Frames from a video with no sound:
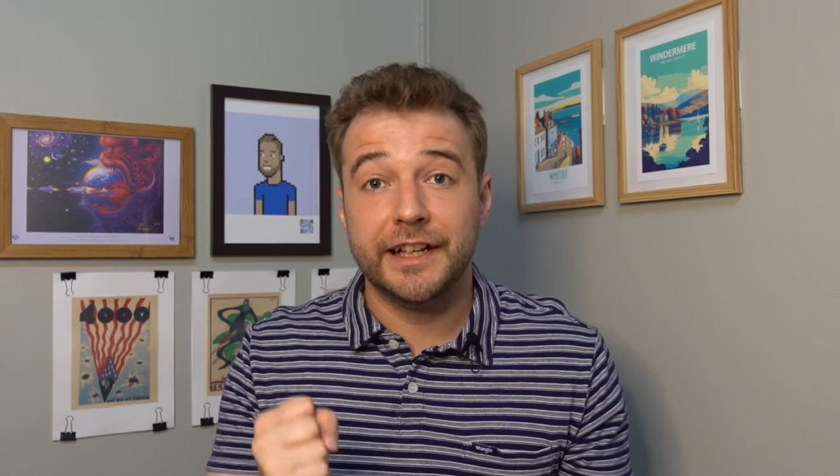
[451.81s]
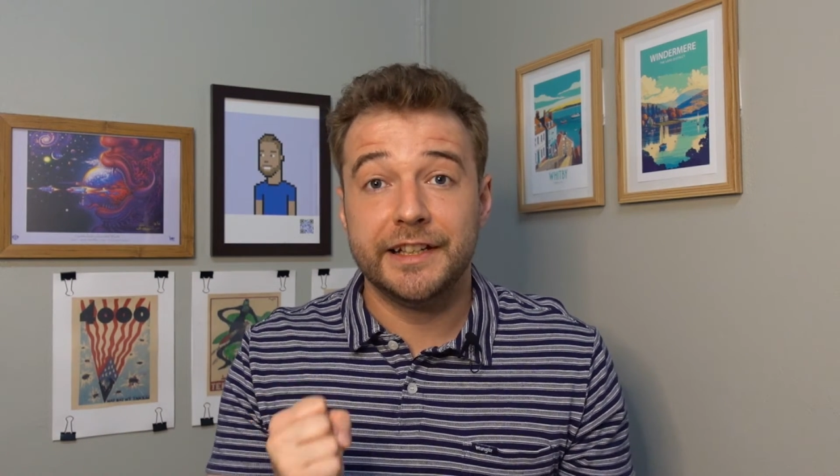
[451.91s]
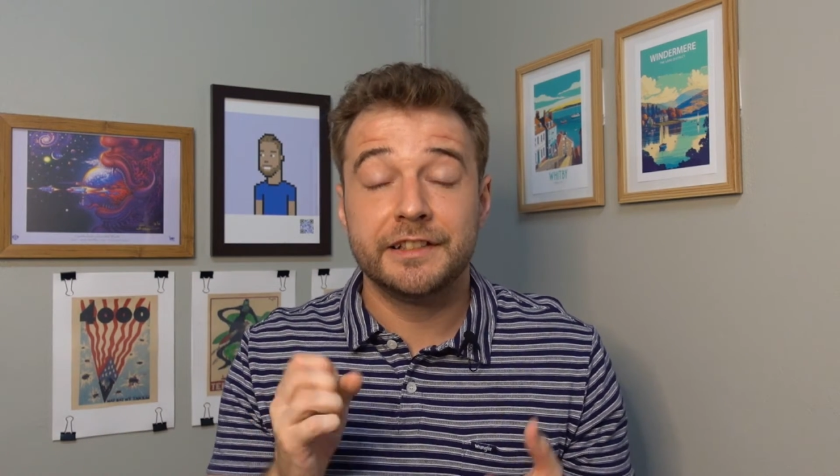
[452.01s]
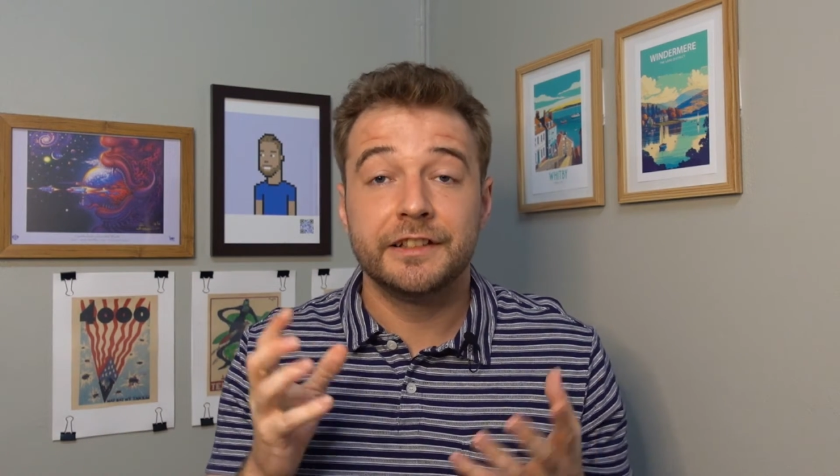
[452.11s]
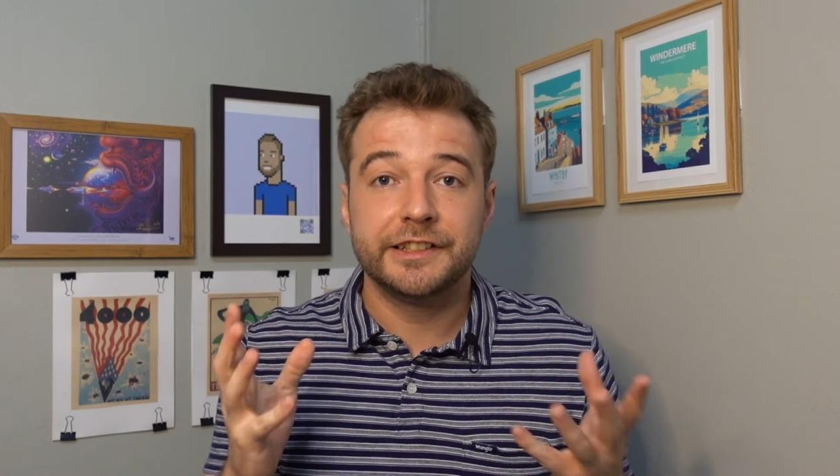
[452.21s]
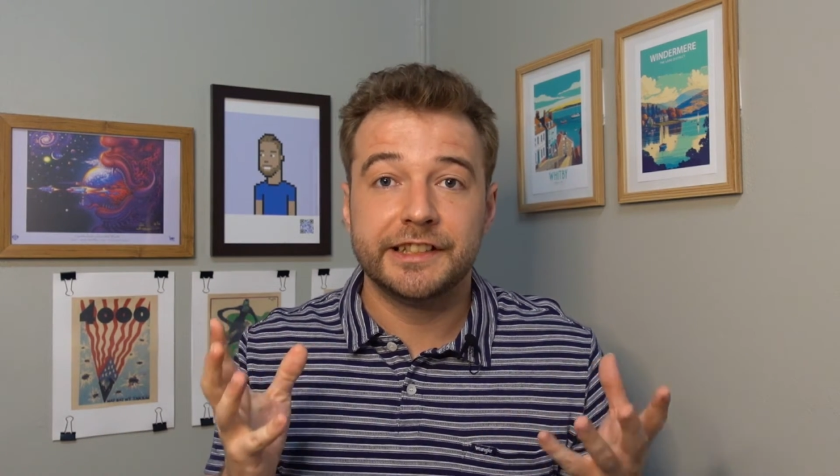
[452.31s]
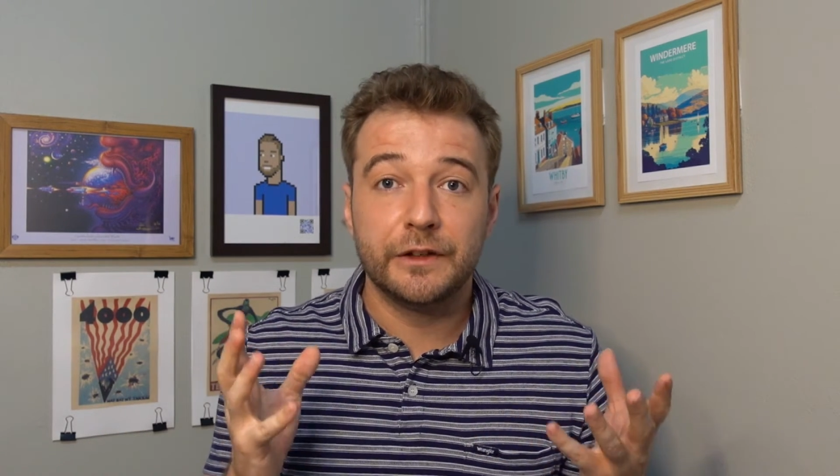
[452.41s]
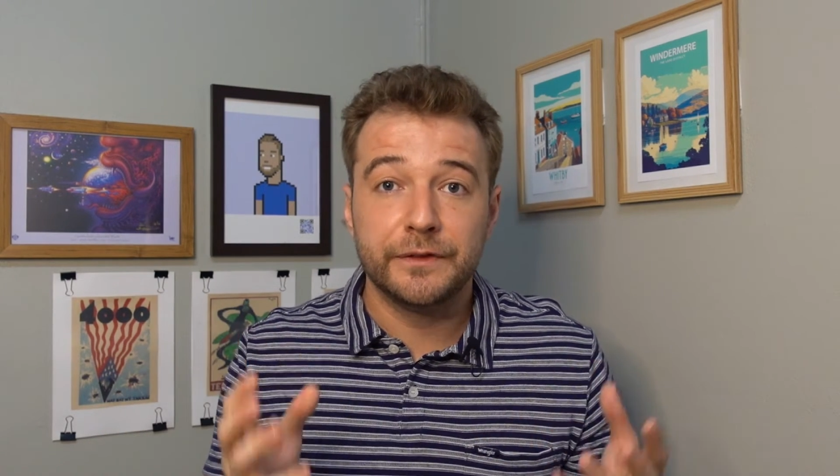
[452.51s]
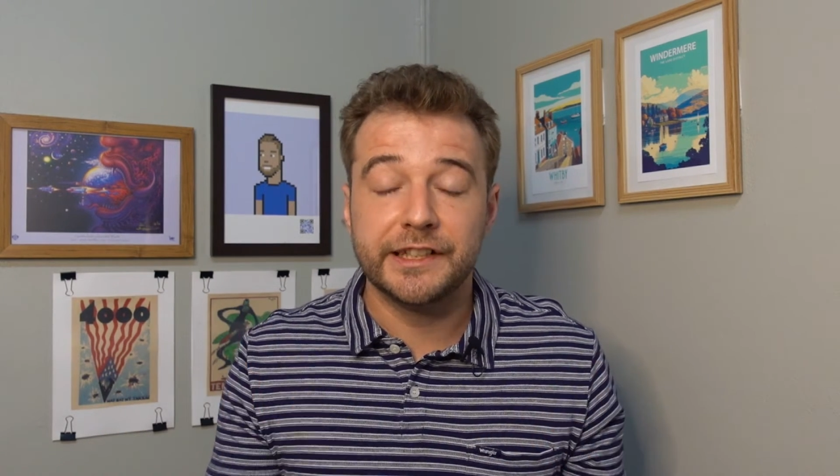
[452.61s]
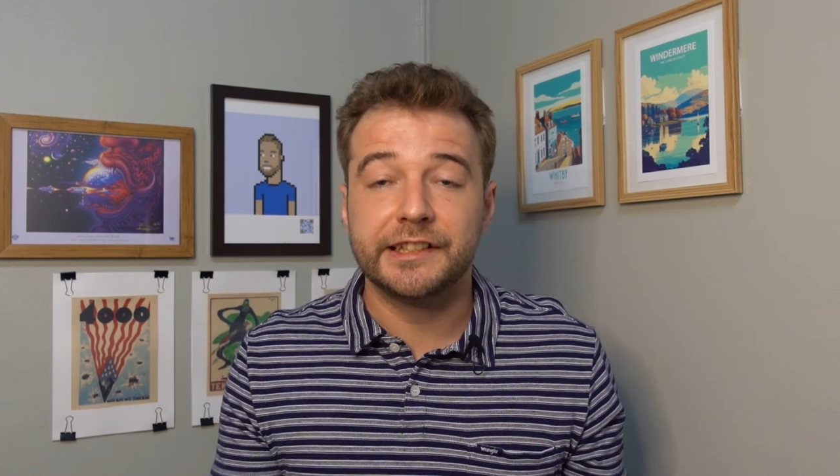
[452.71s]
in
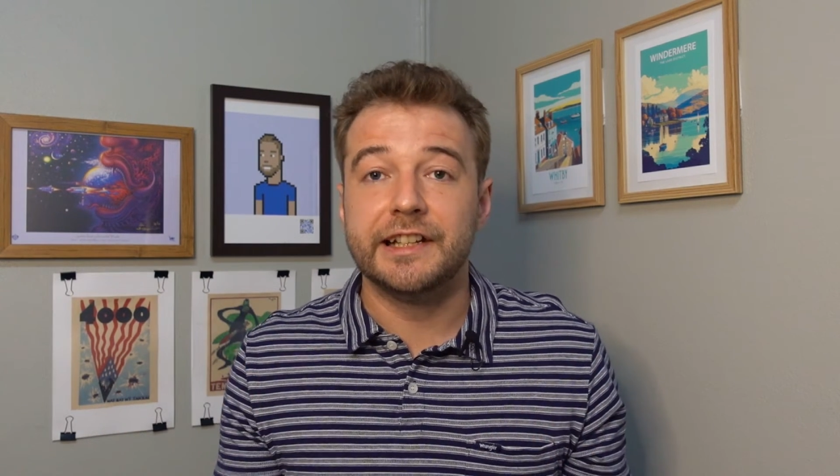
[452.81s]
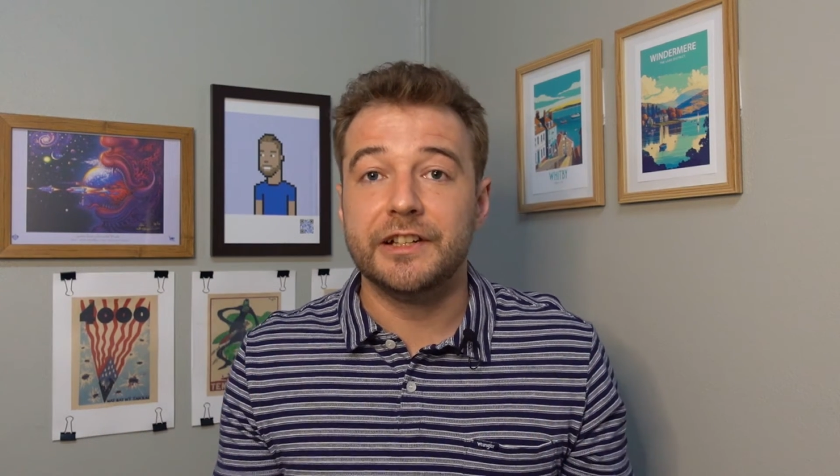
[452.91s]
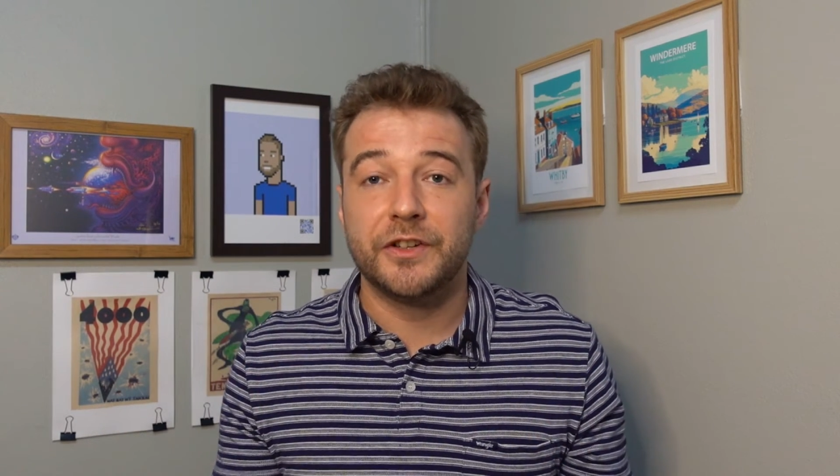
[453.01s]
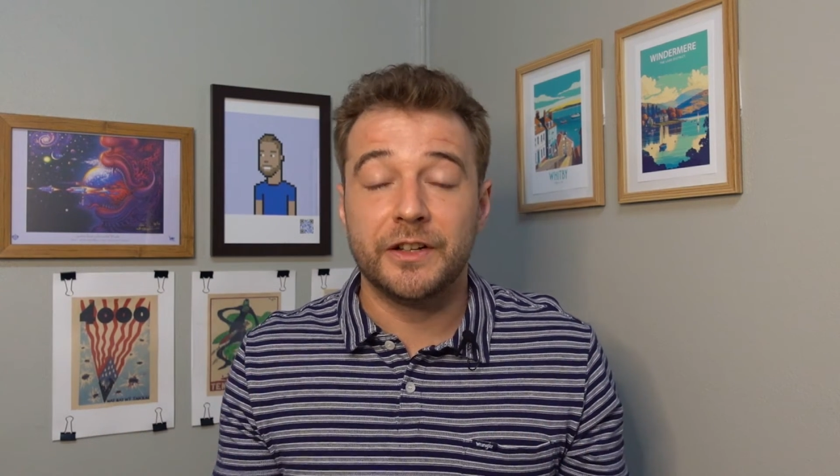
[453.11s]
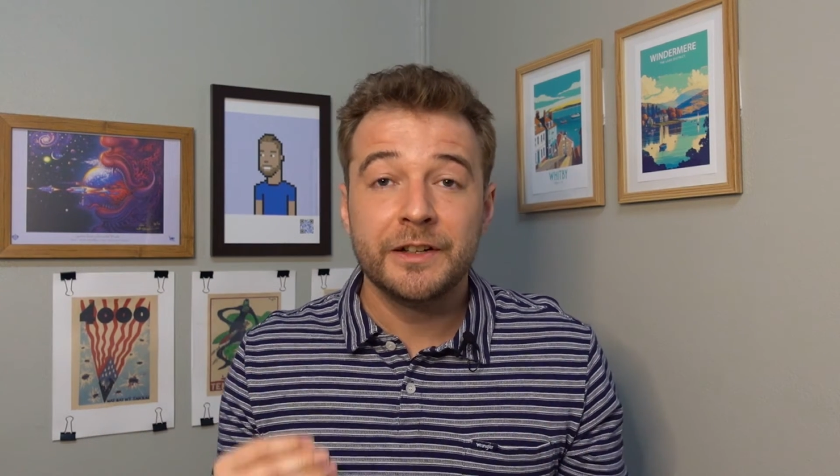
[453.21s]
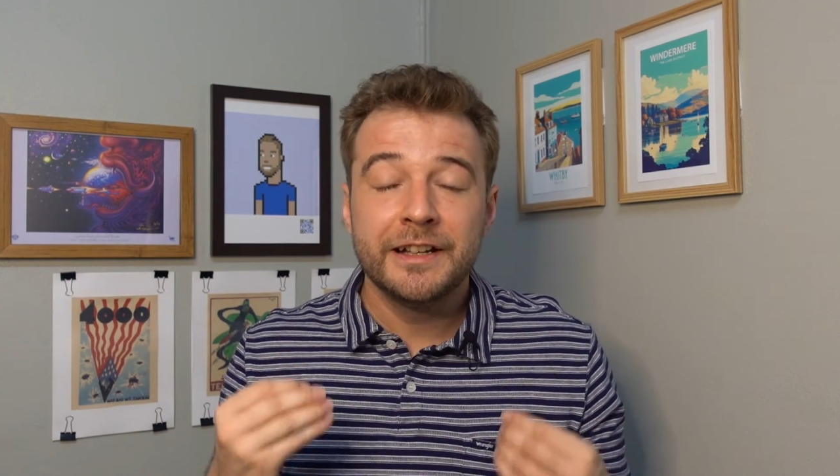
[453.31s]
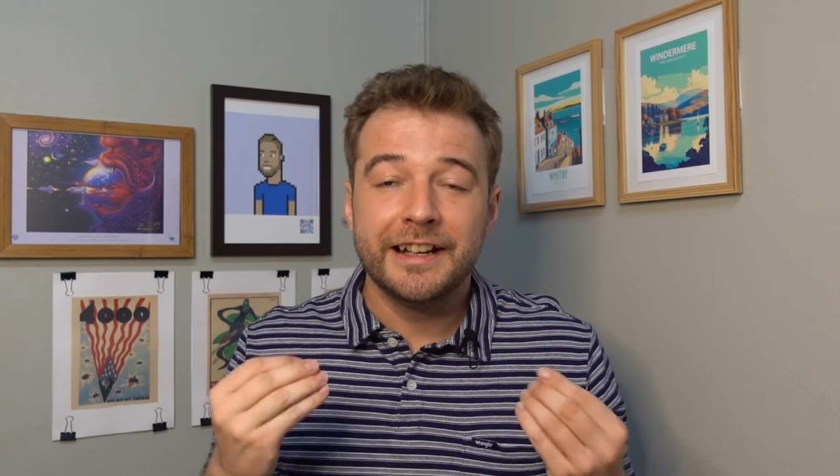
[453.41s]
Southeast Asia,